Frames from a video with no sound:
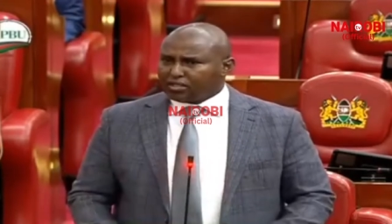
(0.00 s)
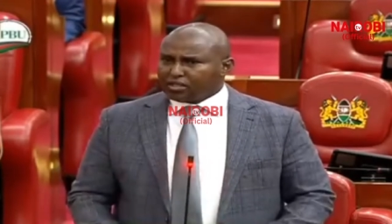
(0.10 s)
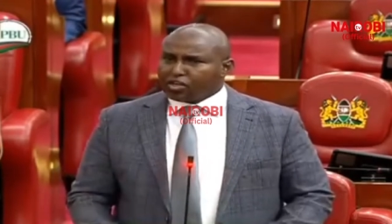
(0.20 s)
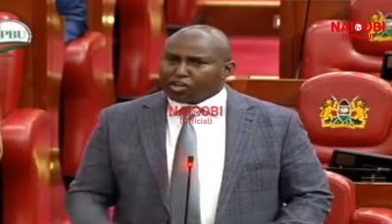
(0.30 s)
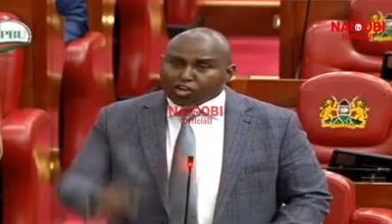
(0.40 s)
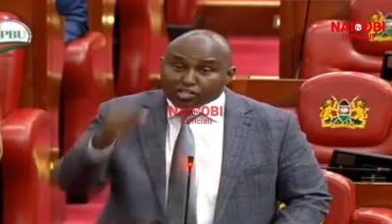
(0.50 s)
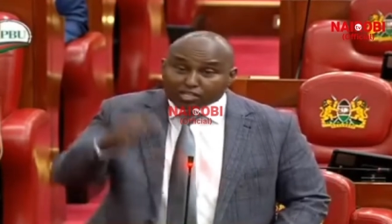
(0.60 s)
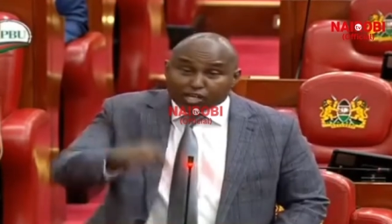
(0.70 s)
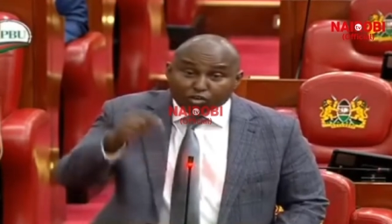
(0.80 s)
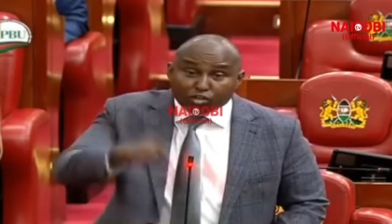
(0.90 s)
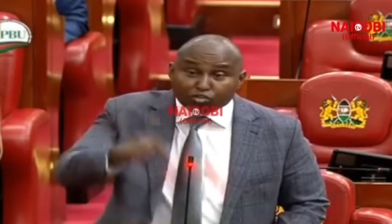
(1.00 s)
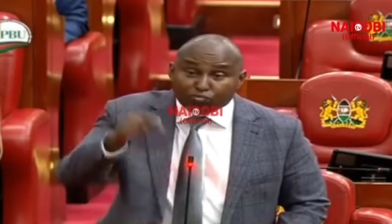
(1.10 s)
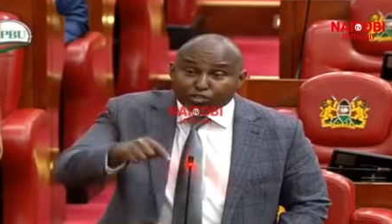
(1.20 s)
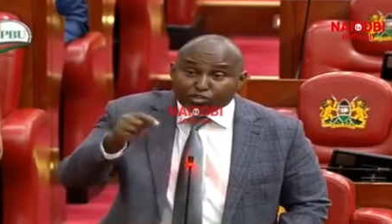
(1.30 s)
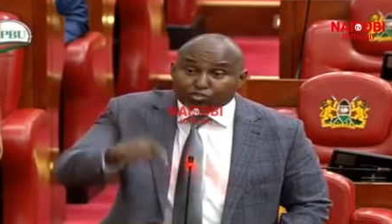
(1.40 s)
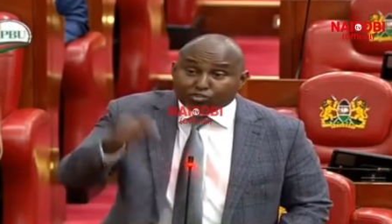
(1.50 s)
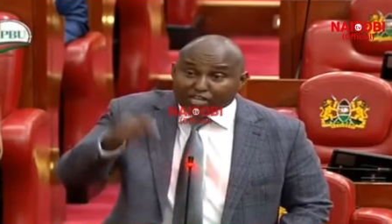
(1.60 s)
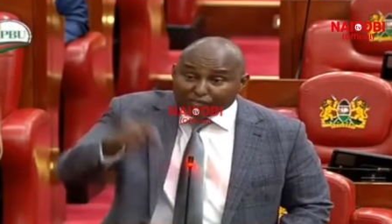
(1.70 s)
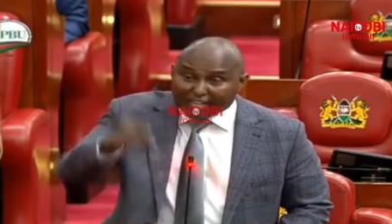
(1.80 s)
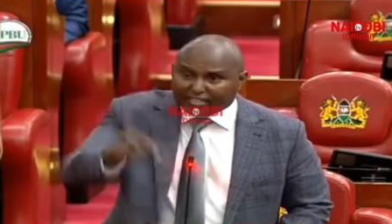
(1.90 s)
Laws that are going to be used to
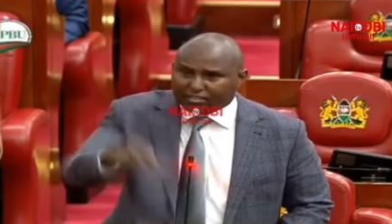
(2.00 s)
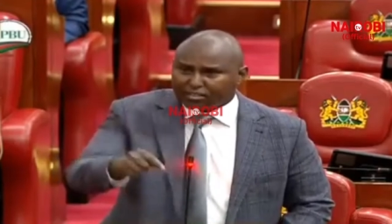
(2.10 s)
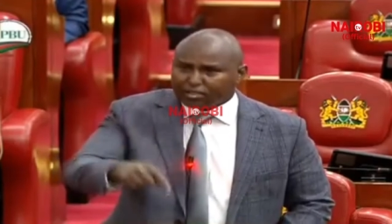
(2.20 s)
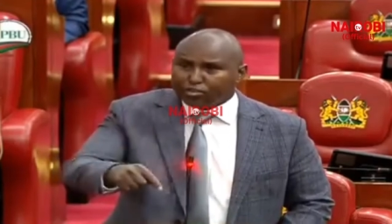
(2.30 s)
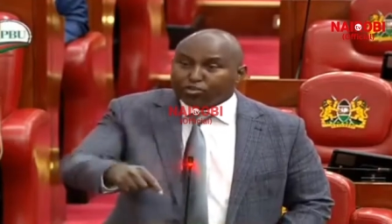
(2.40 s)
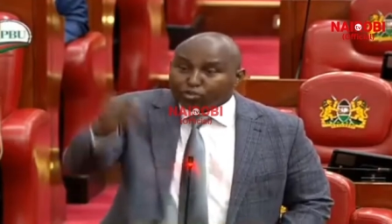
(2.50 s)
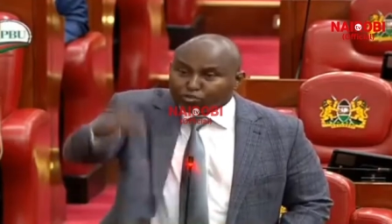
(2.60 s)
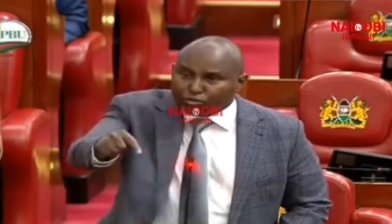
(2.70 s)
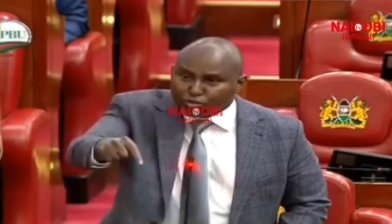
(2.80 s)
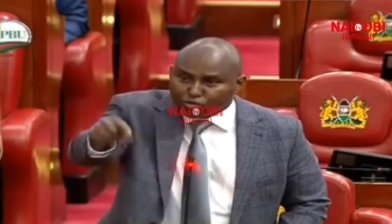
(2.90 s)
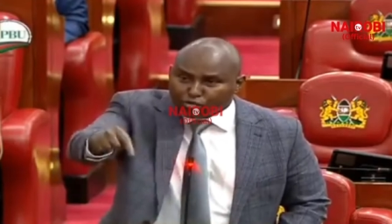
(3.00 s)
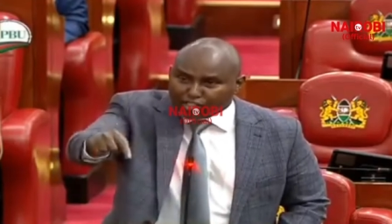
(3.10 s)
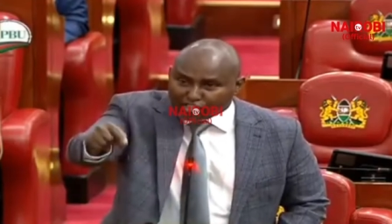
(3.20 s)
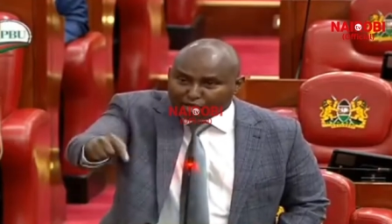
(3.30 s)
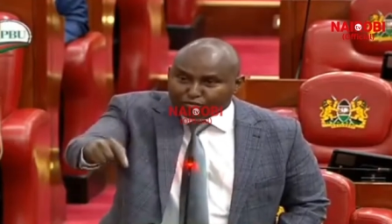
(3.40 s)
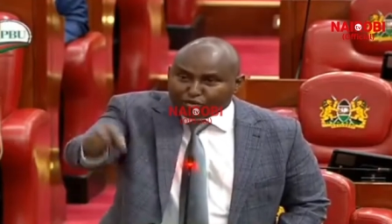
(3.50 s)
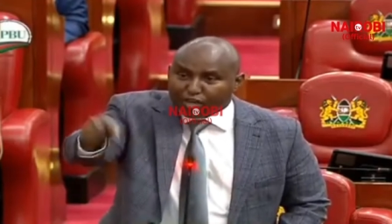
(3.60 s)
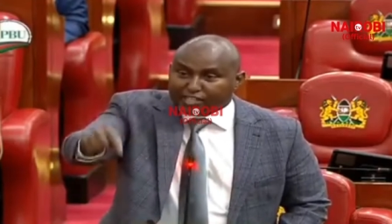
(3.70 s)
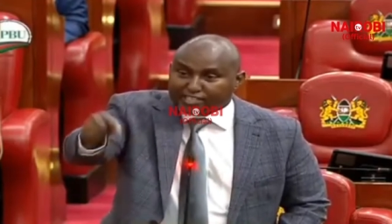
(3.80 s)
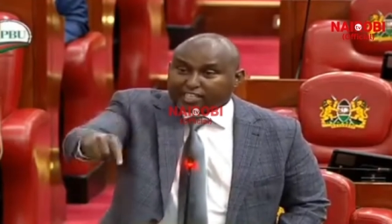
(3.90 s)
govern you, you yourself who
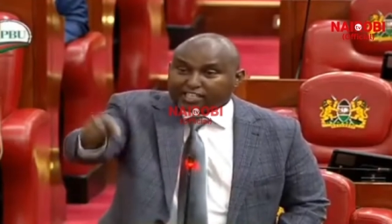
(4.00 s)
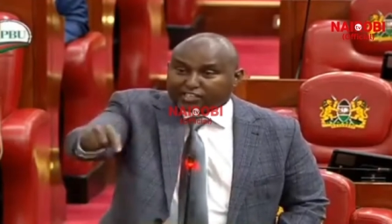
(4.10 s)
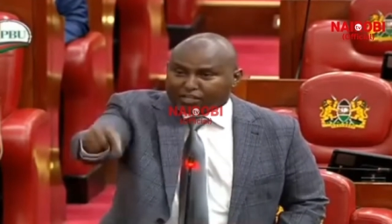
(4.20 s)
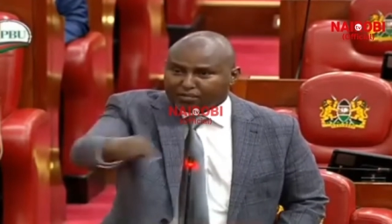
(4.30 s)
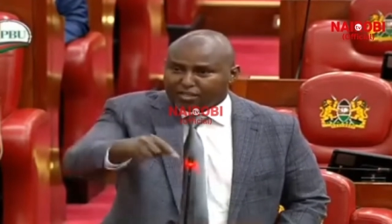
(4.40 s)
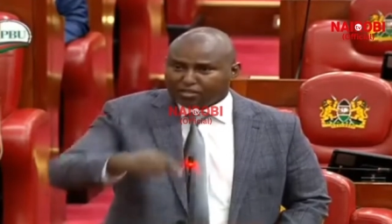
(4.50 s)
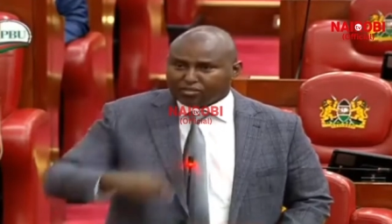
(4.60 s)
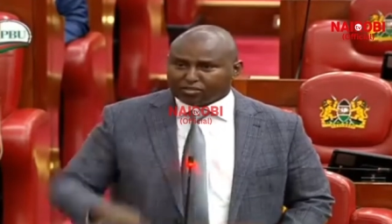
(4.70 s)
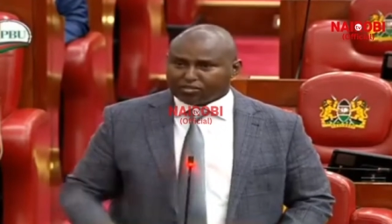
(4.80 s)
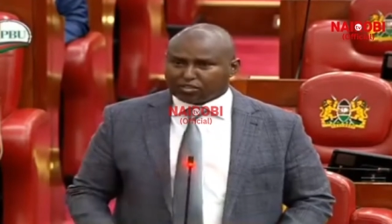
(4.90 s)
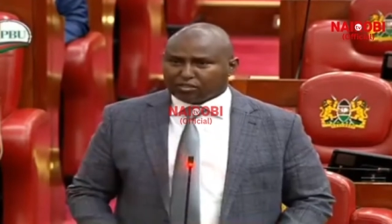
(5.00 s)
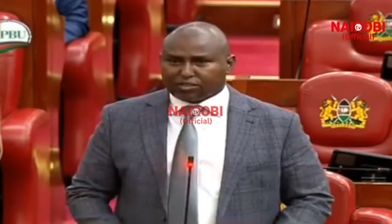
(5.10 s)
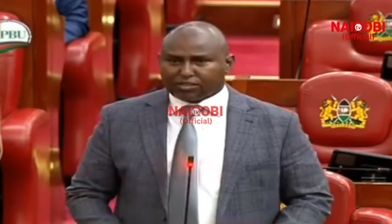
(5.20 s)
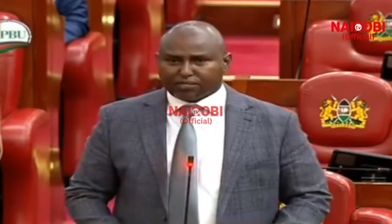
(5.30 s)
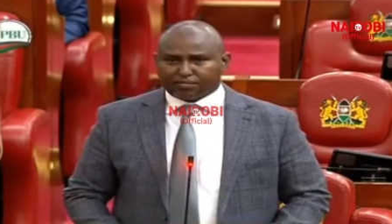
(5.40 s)
are attacking them on, on TV.